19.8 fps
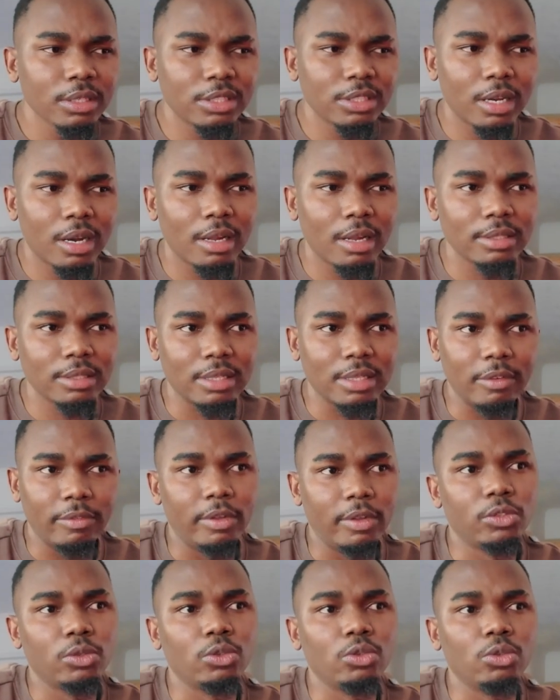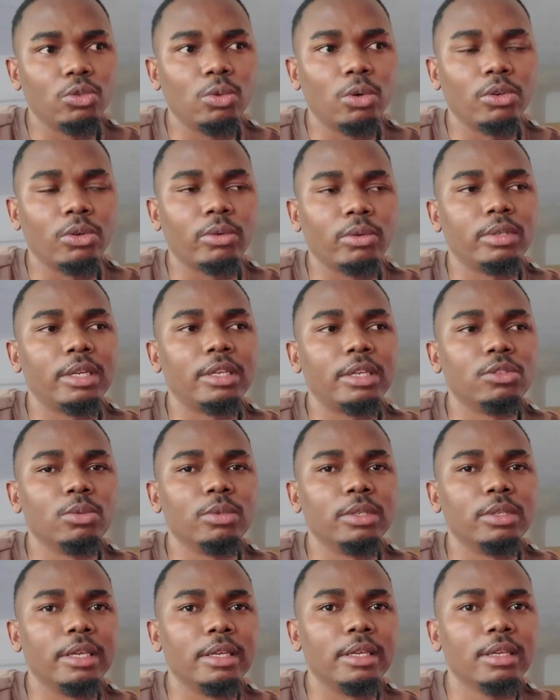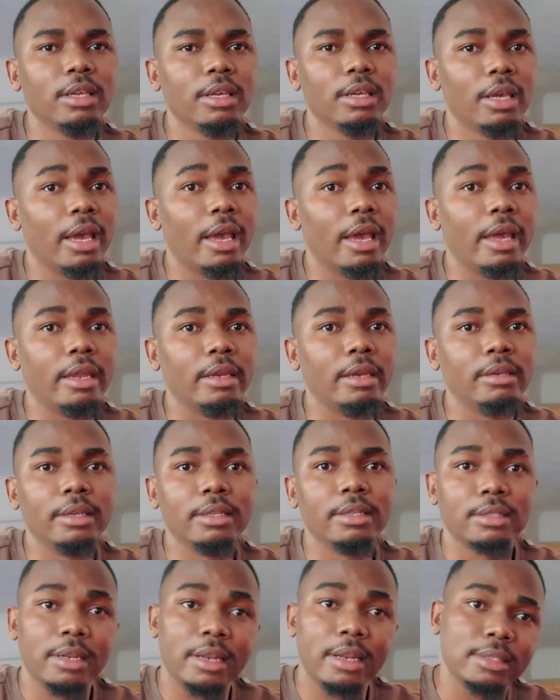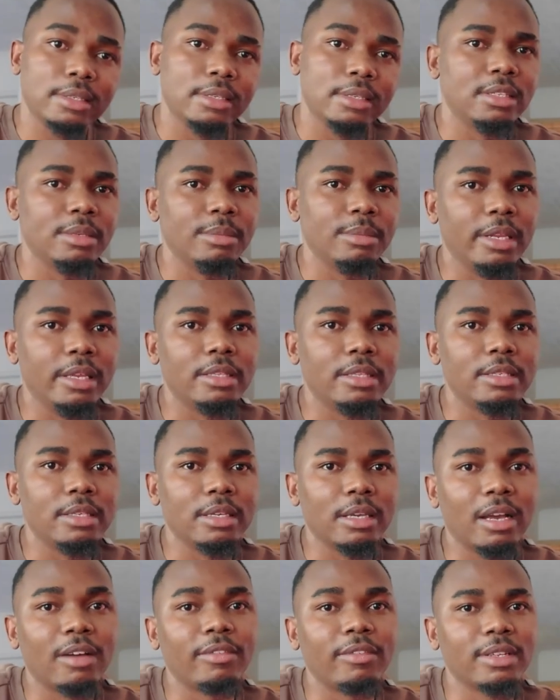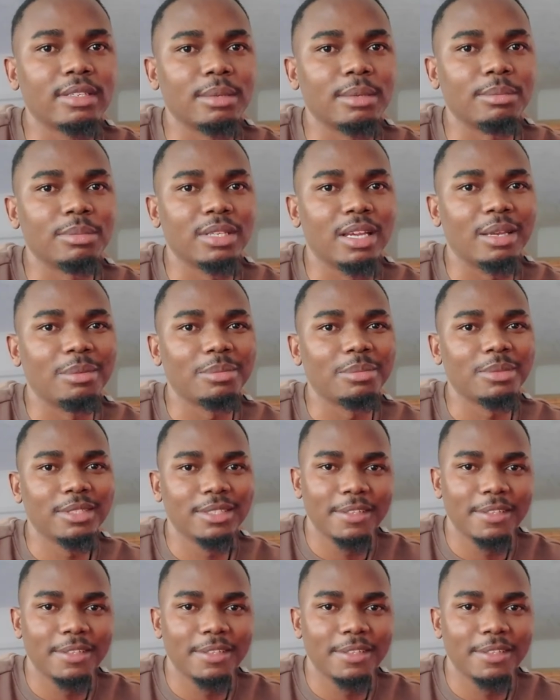general stuff that you do on your day to day, and it's less intimidating after some time.